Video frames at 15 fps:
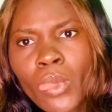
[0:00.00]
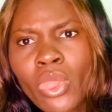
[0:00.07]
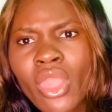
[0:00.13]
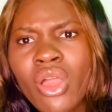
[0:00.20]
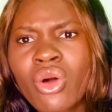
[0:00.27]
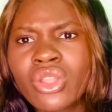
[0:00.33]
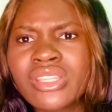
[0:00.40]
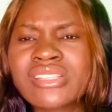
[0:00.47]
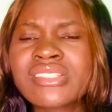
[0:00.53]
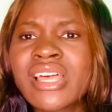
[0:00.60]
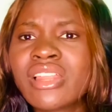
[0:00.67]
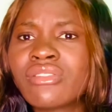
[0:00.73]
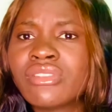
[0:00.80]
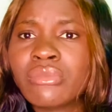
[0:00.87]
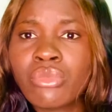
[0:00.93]
on the side
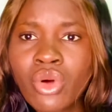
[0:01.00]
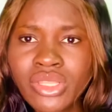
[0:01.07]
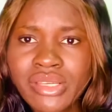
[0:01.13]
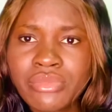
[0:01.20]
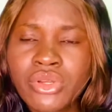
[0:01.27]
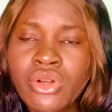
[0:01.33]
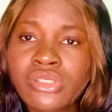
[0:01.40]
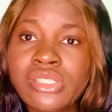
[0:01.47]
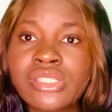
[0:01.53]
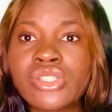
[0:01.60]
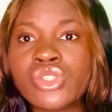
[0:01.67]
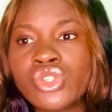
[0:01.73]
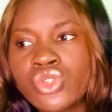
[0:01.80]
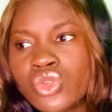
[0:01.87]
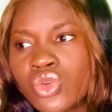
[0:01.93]
of the mother because it is
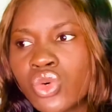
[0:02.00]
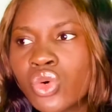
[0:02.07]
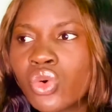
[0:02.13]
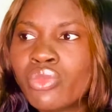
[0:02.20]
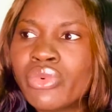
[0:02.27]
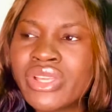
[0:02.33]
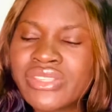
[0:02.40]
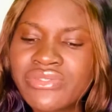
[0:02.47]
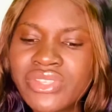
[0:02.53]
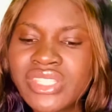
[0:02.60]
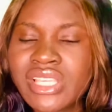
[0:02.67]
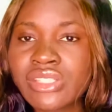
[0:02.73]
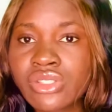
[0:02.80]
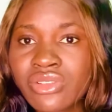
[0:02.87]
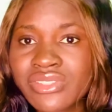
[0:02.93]
you who breastfeeds and
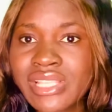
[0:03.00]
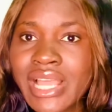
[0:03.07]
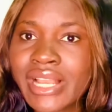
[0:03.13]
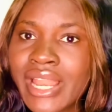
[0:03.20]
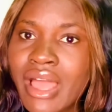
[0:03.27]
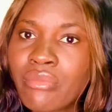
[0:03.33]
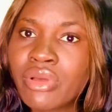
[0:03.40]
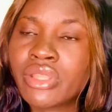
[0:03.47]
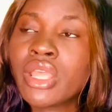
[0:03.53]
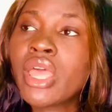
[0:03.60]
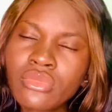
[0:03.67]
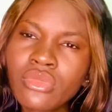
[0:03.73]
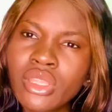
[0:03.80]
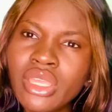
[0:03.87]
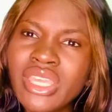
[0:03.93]
stuff like that, but
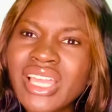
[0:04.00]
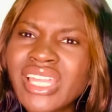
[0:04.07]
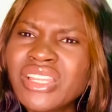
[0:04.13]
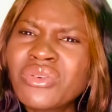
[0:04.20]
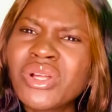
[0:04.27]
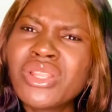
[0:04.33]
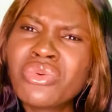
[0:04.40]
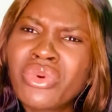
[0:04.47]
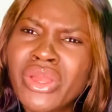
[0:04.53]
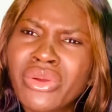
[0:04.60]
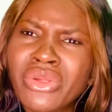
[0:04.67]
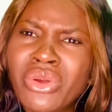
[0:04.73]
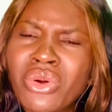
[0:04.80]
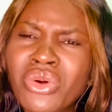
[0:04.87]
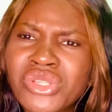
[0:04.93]
it can equally weigh on your
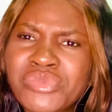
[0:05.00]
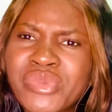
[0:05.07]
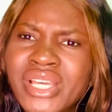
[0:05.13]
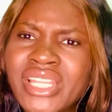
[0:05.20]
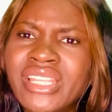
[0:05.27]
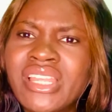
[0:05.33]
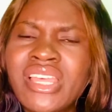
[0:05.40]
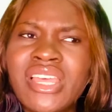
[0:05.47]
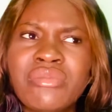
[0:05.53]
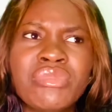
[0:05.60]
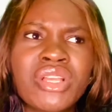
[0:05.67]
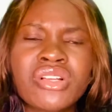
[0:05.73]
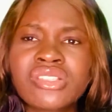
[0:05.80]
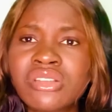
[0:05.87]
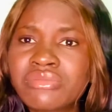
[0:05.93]
husband because
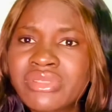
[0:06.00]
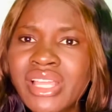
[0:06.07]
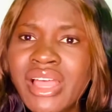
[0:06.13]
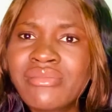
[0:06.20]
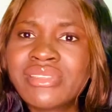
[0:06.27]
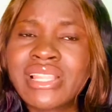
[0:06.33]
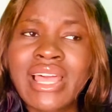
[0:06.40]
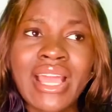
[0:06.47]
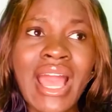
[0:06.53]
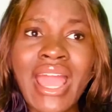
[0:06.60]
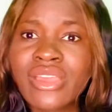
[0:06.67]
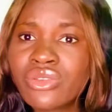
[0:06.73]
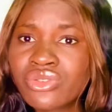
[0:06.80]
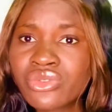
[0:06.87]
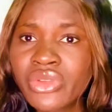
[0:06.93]
sometimes, like, I
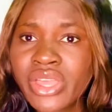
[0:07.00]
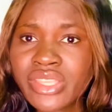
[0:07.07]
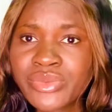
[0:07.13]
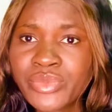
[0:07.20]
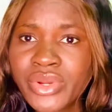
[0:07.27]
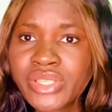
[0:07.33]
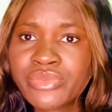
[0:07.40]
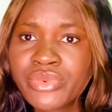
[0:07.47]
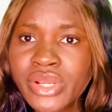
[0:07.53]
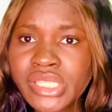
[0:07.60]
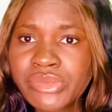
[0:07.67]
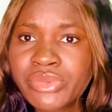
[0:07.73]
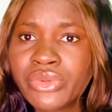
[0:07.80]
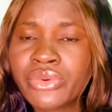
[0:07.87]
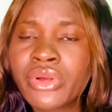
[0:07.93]
used to express breast
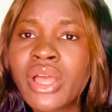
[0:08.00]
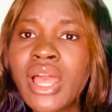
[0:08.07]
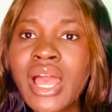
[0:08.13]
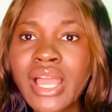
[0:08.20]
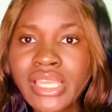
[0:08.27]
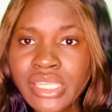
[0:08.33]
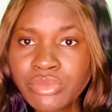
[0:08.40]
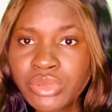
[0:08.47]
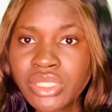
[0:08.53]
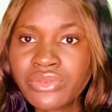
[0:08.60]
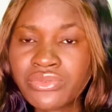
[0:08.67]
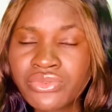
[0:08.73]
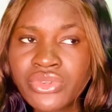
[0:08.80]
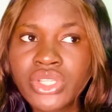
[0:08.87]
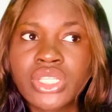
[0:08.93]
milk and keep in the
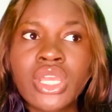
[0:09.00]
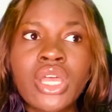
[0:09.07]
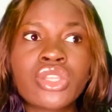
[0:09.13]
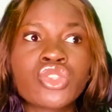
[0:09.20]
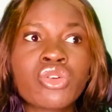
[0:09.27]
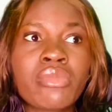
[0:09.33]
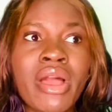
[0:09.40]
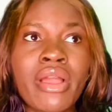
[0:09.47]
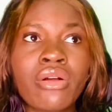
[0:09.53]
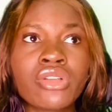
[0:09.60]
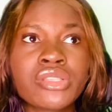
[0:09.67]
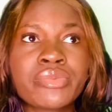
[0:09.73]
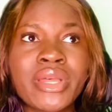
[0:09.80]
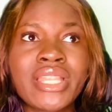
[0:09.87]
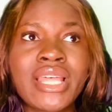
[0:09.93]
fridge, so my
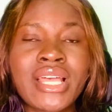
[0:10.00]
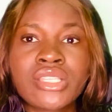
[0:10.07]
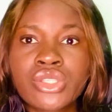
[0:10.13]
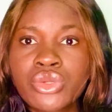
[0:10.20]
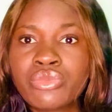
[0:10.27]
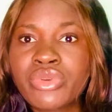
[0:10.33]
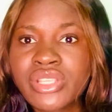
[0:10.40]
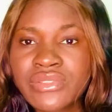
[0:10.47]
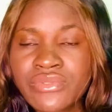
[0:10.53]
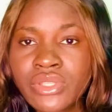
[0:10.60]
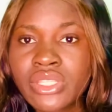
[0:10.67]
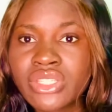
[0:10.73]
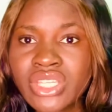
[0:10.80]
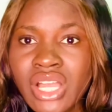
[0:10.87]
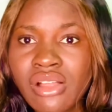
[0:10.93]
husband has to breastfeed the
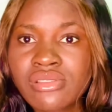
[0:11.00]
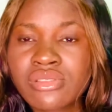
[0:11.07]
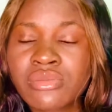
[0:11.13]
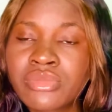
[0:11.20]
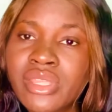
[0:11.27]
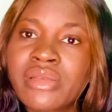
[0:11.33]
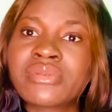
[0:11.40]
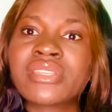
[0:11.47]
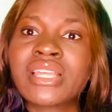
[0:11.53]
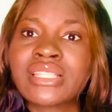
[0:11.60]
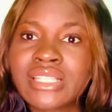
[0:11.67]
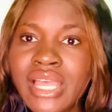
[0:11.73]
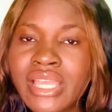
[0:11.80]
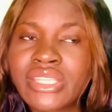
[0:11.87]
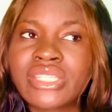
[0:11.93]
child sometimes at
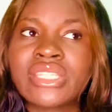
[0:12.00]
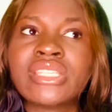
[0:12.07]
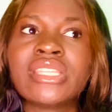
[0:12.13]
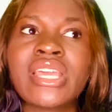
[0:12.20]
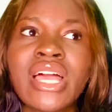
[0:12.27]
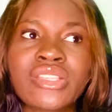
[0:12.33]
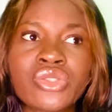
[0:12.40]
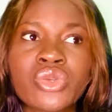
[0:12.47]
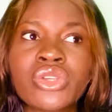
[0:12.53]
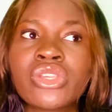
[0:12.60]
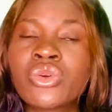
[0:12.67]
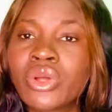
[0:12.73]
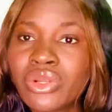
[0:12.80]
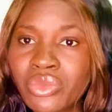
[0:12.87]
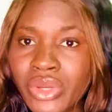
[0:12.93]
night. He has to equally
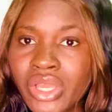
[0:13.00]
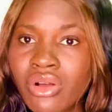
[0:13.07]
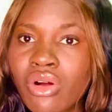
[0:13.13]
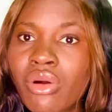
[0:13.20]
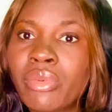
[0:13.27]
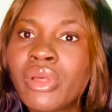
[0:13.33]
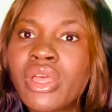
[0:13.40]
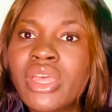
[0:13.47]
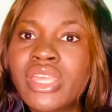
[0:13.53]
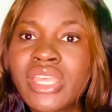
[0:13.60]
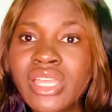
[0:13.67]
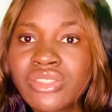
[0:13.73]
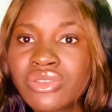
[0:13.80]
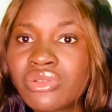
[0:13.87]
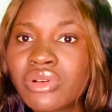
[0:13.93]
wake up, go
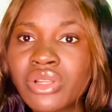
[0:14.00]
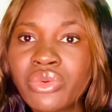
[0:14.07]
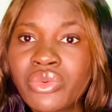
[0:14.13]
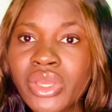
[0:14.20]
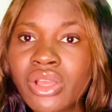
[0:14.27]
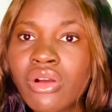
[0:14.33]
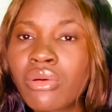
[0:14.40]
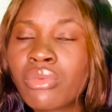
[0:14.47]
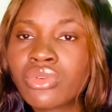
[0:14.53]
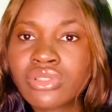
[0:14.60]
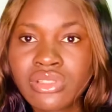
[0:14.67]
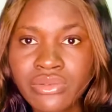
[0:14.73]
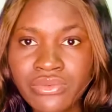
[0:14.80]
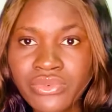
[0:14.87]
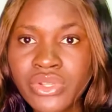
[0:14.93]
to the
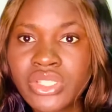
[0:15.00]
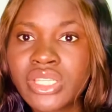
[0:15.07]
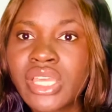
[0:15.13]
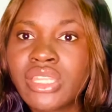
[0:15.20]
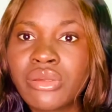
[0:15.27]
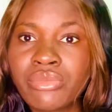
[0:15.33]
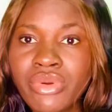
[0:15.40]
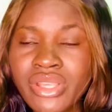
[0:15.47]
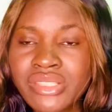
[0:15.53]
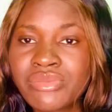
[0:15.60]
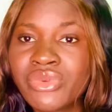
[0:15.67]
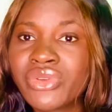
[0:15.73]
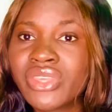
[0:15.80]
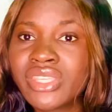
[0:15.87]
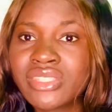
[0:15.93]
fridge, get the breast milk,
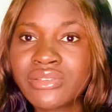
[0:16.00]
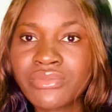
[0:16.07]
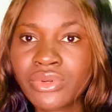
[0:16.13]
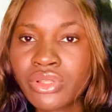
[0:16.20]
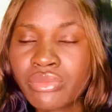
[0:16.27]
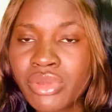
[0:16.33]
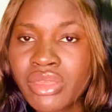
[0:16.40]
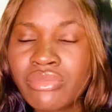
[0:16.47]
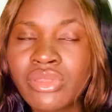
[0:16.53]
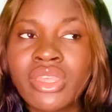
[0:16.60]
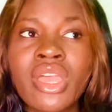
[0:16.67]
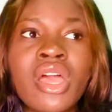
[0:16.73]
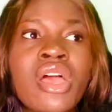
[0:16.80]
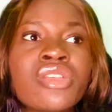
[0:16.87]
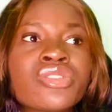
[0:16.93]
heat it for the baby.
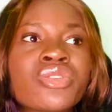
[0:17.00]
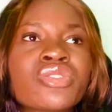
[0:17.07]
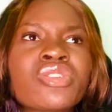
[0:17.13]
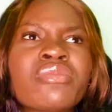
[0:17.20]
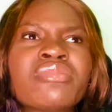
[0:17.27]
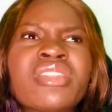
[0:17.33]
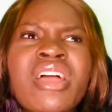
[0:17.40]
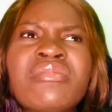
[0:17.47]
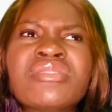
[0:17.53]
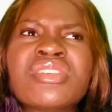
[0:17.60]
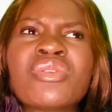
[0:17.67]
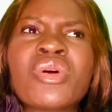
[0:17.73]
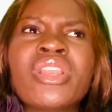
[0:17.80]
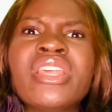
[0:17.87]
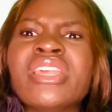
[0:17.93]
So sometimes
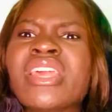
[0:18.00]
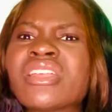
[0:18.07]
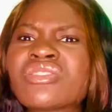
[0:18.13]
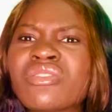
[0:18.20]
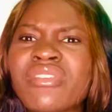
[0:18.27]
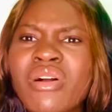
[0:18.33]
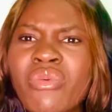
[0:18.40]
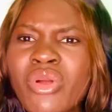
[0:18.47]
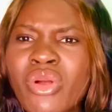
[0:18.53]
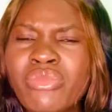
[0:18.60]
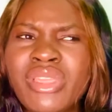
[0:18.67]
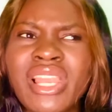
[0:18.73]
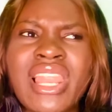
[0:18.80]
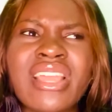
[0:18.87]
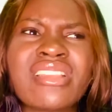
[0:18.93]
equally it gets overwhelming,
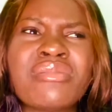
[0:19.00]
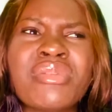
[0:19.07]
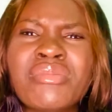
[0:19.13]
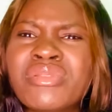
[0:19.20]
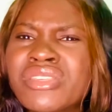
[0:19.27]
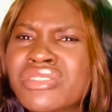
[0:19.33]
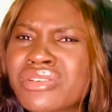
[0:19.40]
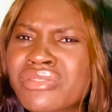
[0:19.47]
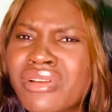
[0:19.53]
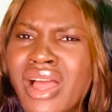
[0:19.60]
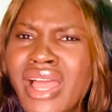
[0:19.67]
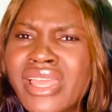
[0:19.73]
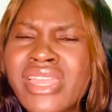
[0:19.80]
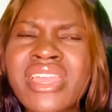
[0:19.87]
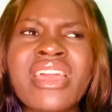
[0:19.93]
like the baby is
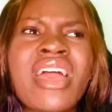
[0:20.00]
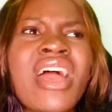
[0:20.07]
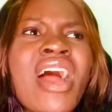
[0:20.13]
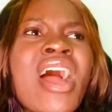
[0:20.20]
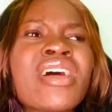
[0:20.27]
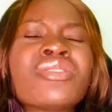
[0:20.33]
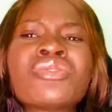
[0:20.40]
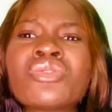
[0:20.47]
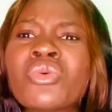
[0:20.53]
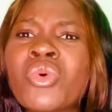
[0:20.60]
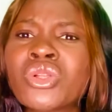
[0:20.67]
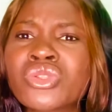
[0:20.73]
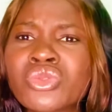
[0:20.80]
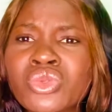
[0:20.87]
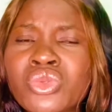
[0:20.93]
crying, I don't know what
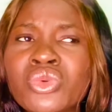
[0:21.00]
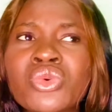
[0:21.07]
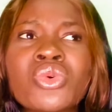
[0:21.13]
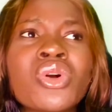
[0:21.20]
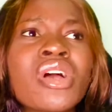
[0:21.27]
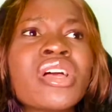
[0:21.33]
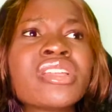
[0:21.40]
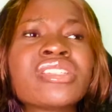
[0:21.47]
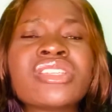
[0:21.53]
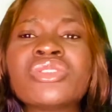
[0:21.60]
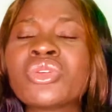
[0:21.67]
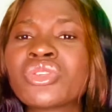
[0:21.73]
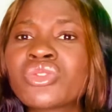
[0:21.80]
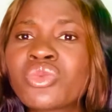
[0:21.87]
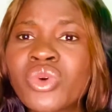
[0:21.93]
to do, she
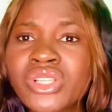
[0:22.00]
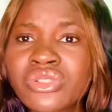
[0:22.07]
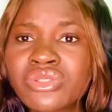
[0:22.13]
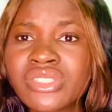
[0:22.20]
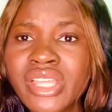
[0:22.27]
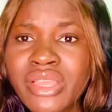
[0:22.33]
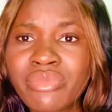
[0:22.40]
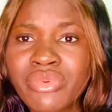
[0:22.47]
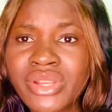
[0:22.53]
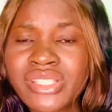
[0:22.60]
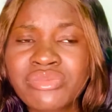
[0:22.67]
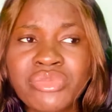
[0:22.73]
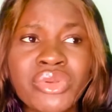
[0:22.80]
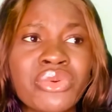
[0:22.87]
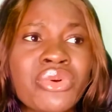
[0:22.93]
doesn't want to take breast
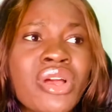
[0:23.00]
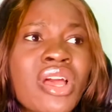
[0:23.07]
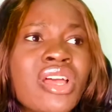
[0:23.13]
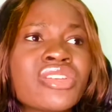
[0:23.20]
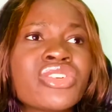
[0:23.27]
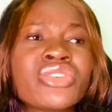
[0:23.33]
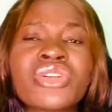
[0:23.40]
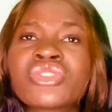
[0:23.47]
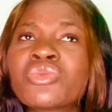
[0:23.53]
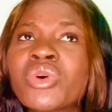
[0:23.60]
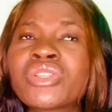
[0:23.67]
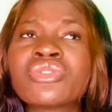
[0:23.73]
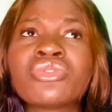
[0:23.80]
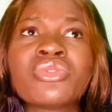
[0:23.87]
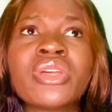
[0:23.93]
milk, she doesn't want to
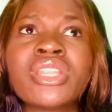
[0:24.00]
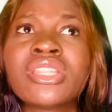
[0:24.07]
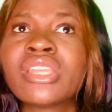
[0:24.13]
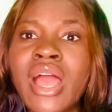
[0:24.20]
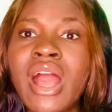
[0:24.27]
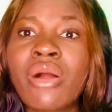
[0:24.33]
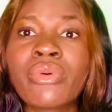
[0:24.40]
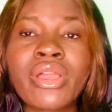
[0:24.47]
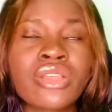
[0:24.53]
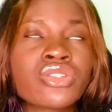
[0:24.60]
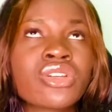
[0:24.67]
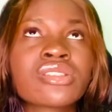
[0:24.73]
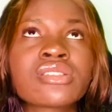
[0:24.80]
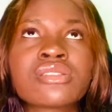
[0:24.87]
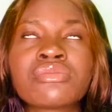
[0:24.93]
do anything, and we are
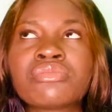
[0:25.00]
just